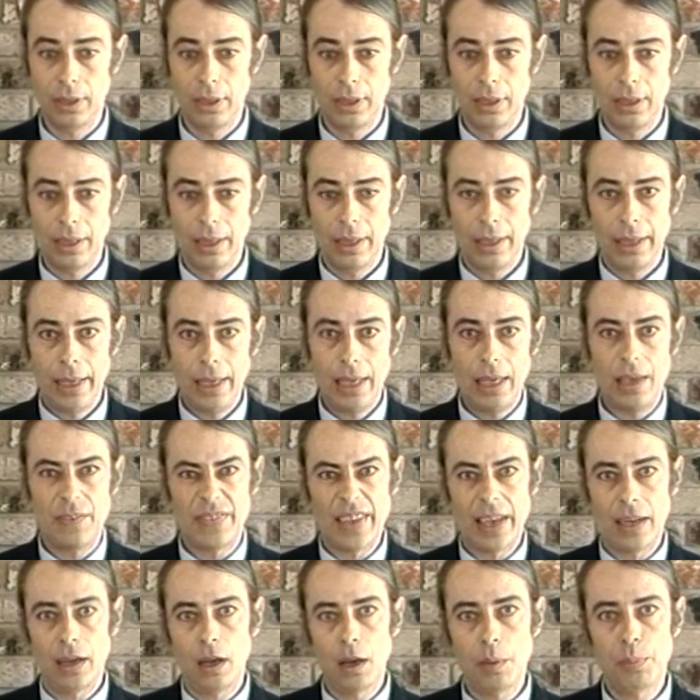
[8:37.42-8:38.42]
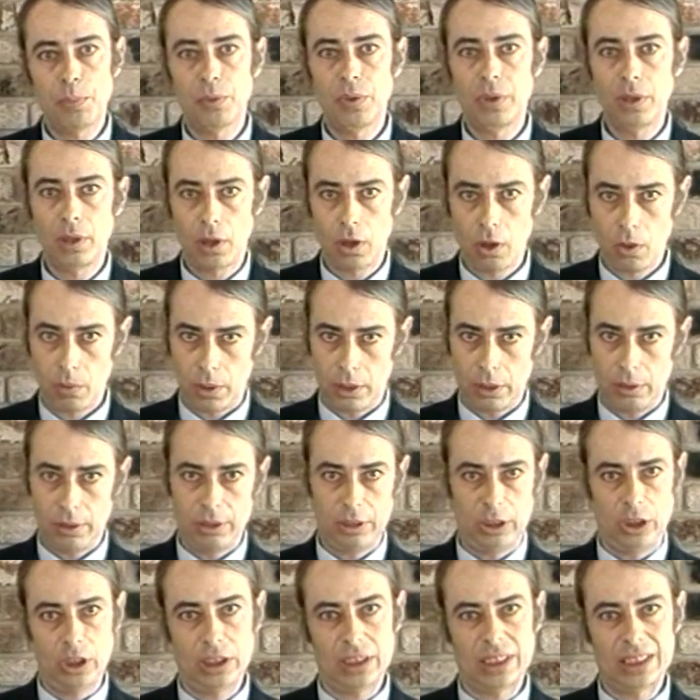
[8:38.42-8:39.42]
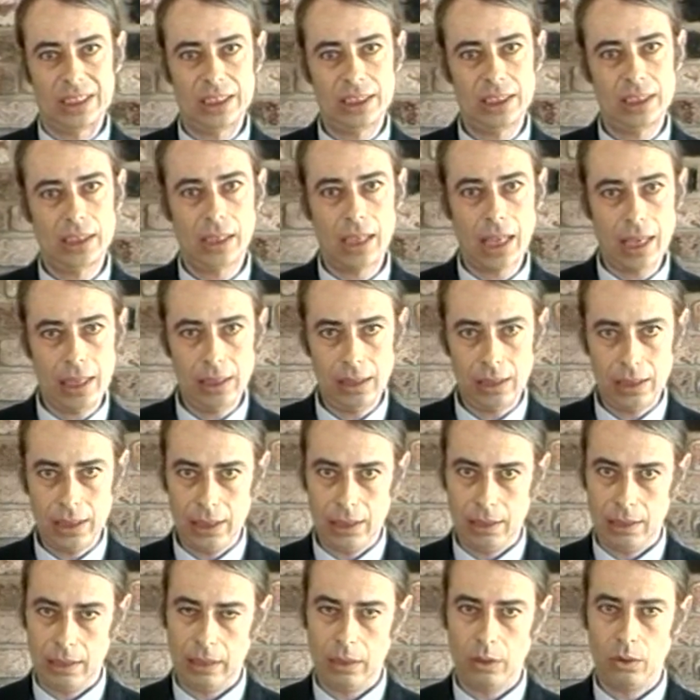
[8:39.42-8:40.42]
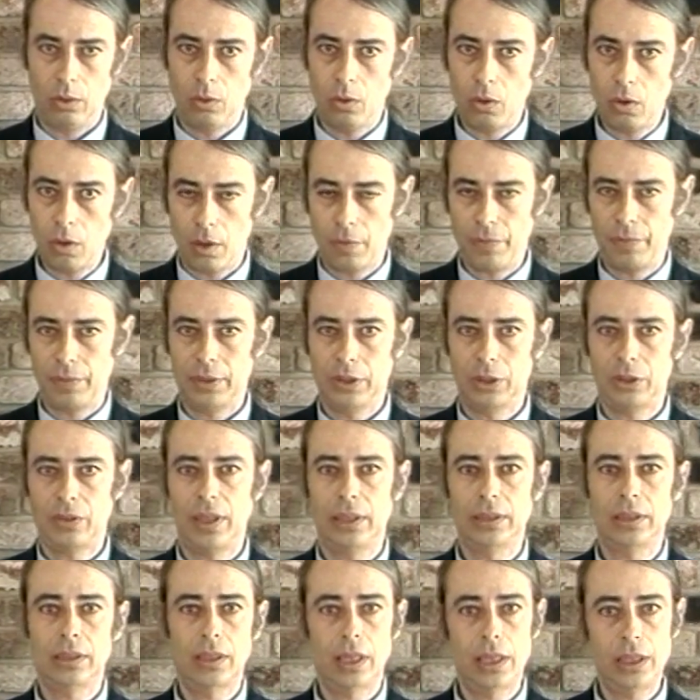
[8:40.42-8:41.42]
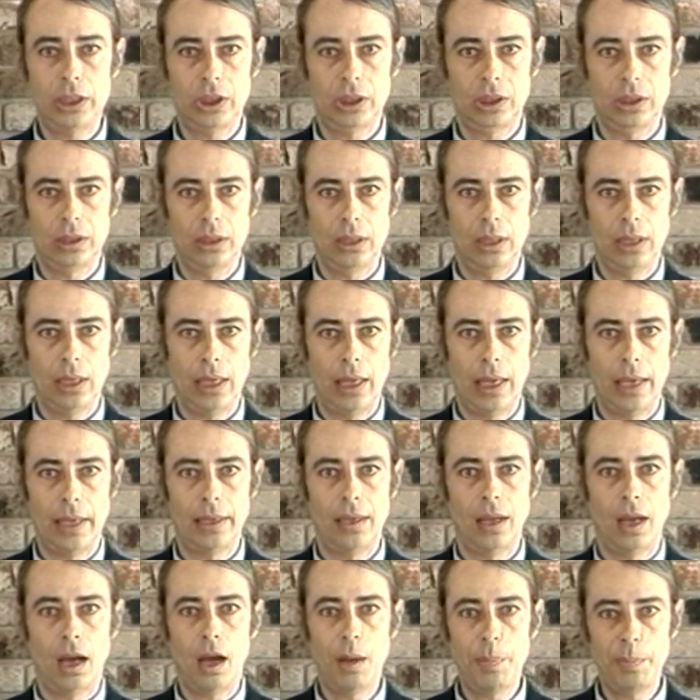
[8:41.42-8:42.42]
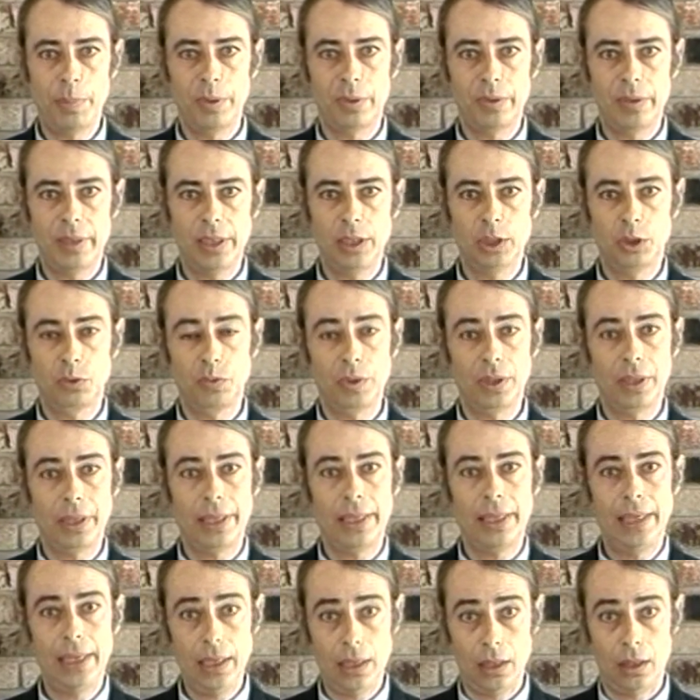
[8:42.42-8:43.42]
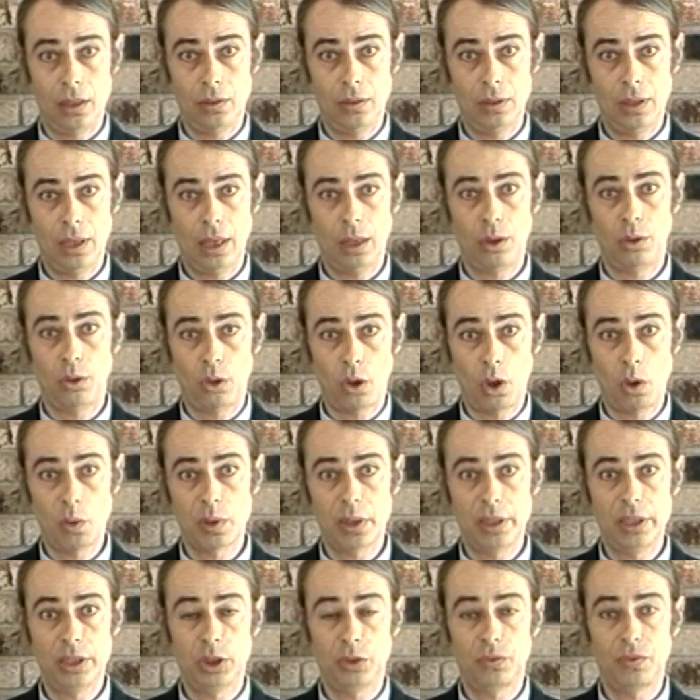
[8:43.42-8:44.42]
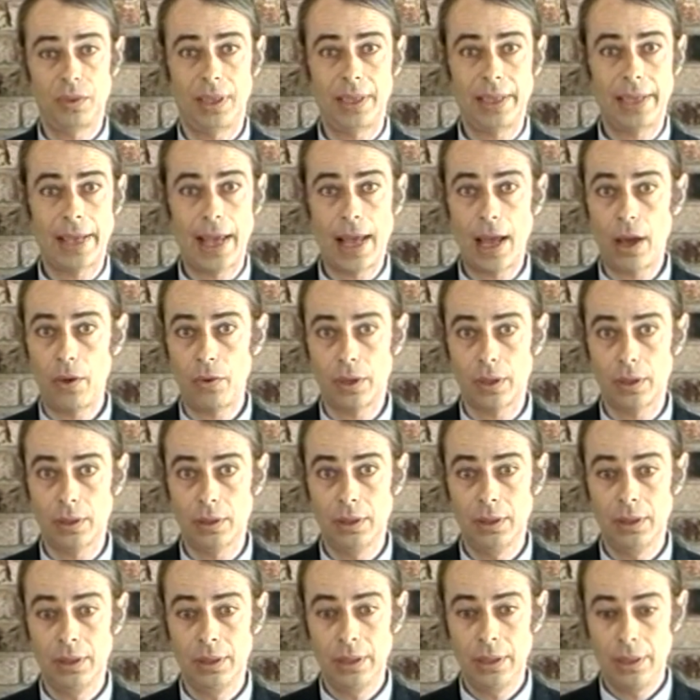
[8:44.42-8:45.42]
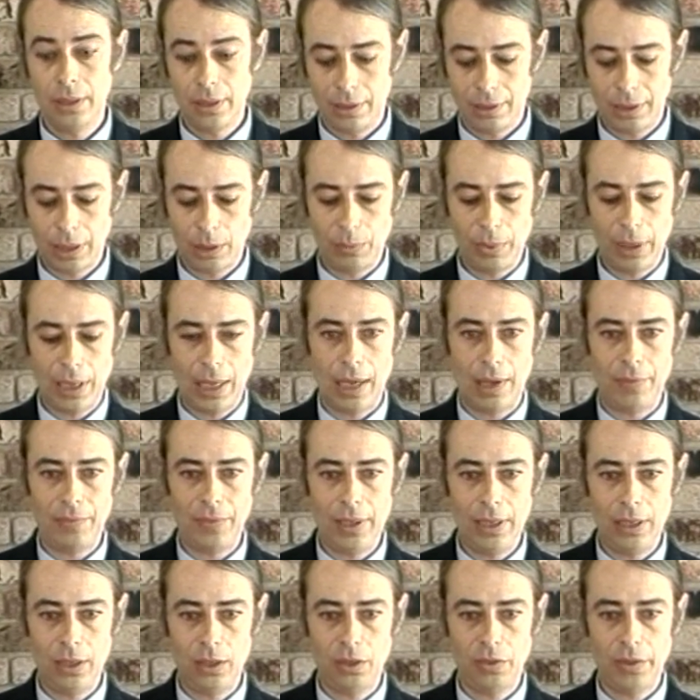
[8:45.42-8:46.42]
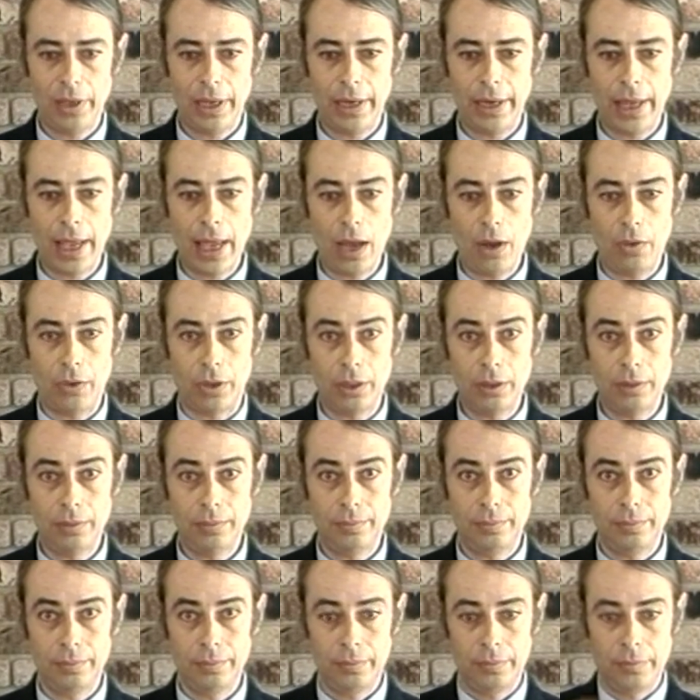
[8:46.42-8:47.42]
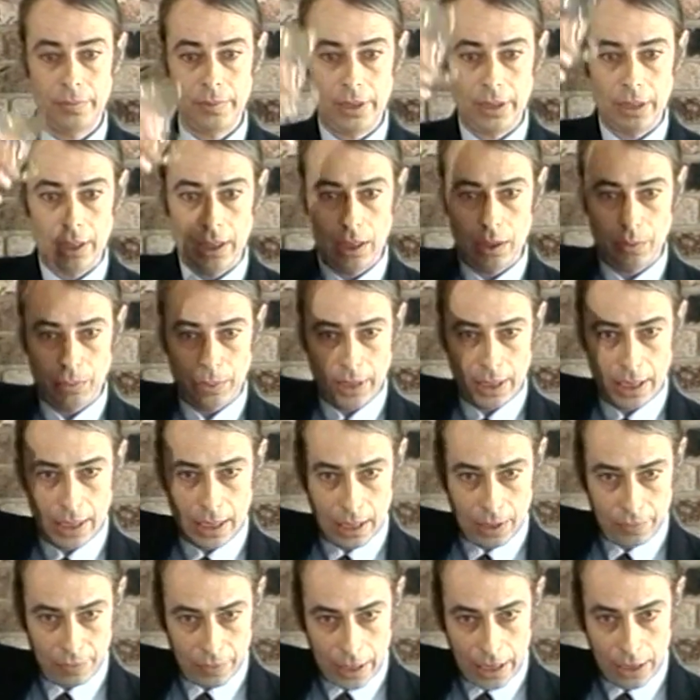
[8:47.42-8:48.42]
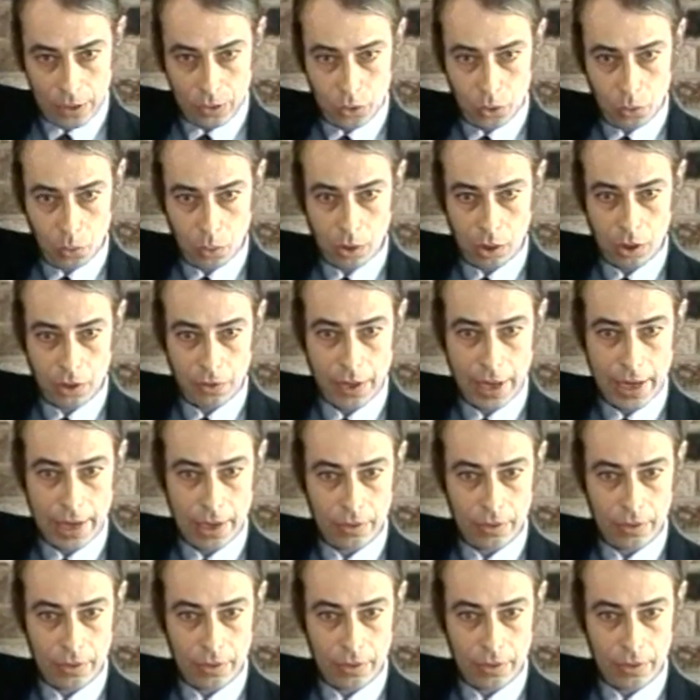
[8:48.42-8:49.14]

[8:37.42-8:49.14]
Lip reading: If that upper and lower is just a slightly off translation, and upper is really inner and lower is really outer, then we have inner and outer, and we have a dual crown